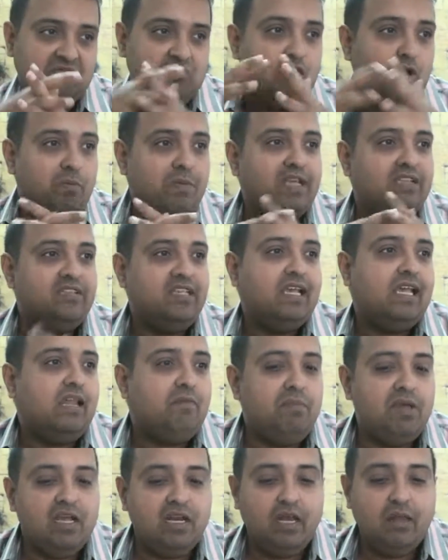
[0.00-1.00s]
No mixing
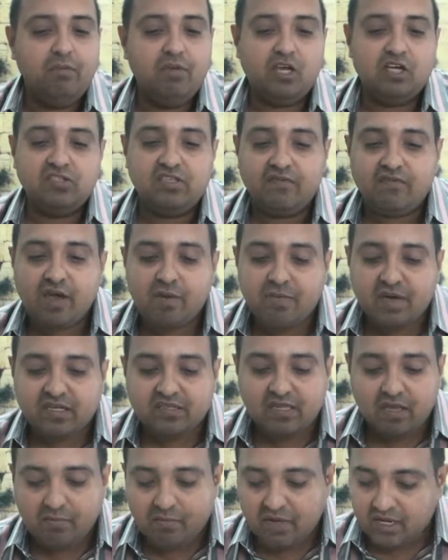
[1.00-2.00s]
and mingling, because if I
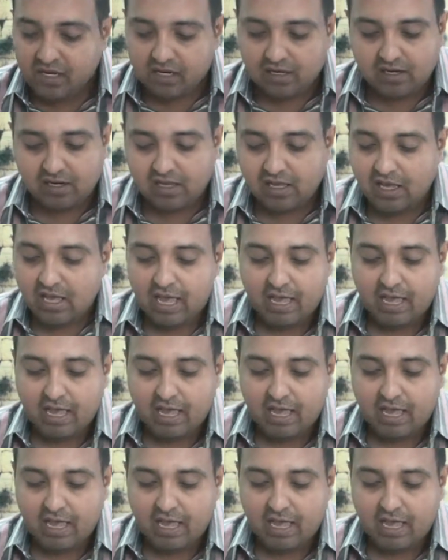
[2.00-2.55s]
mix and mingle,